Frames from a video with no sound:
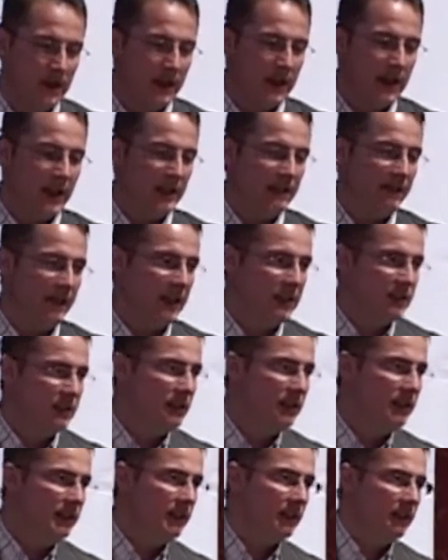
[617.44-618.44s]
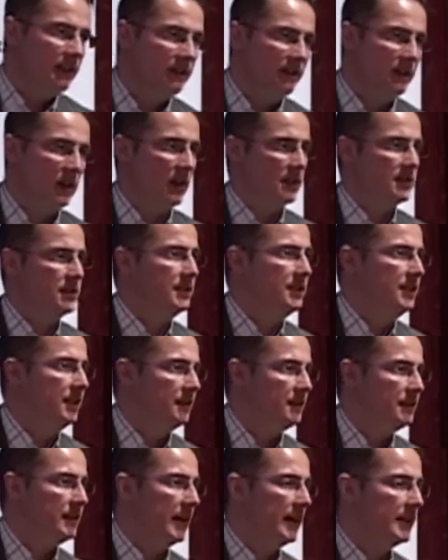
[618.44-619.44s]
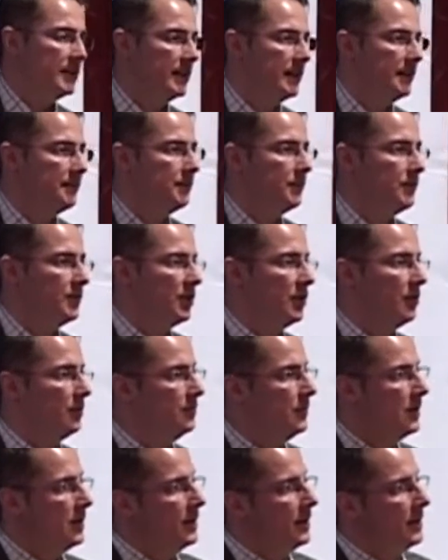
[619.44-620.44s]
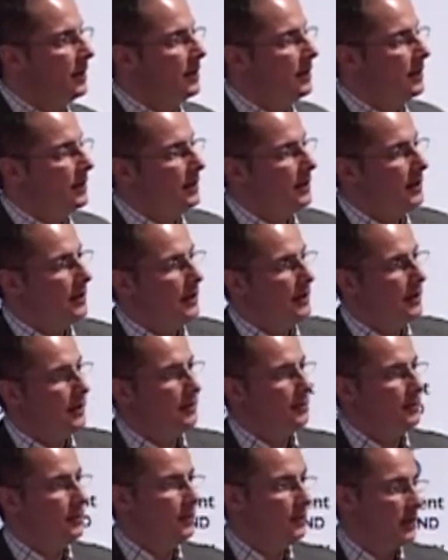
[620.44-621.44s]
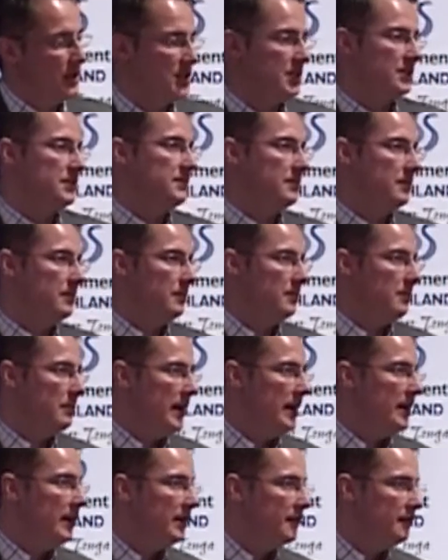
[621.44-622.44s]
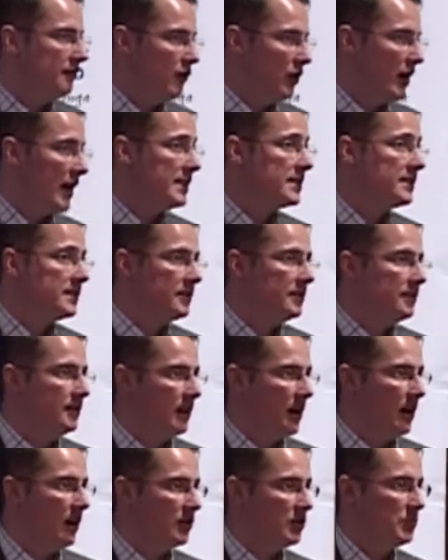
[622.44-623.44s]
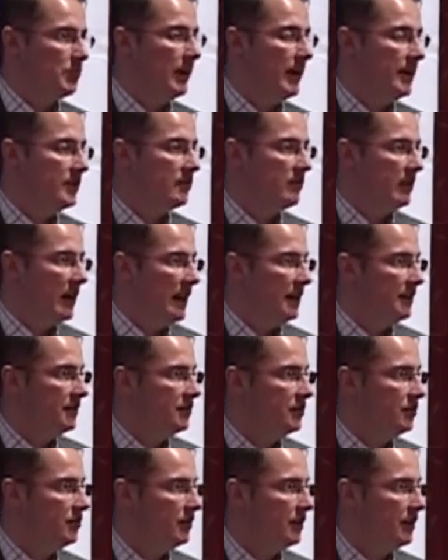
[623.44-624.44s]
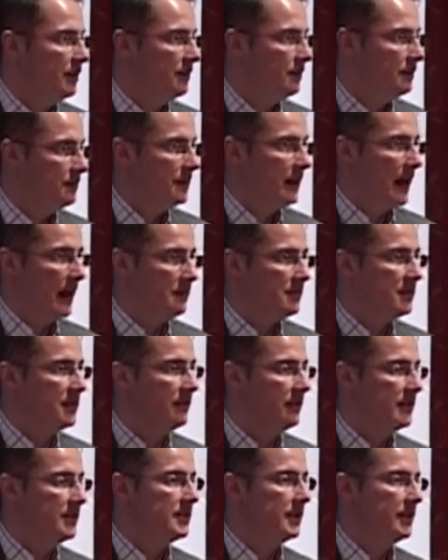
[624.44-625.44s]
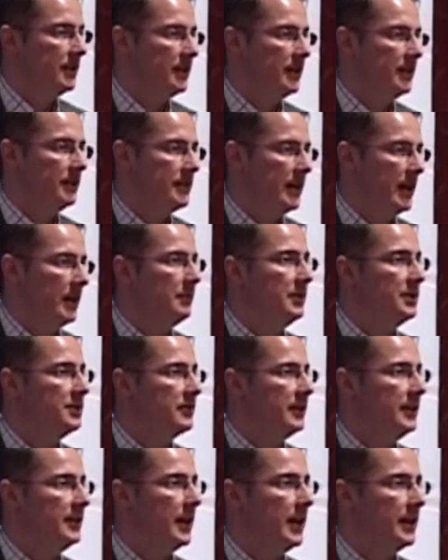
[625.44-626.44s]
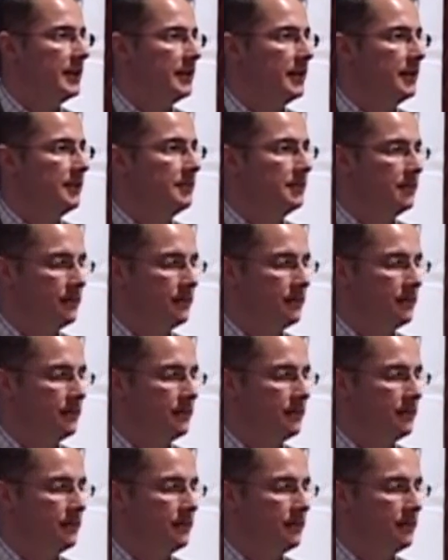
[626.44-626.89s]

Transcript: and eventually the velocity of data. So, which is mainly for us in our space related to time series and telemetry data.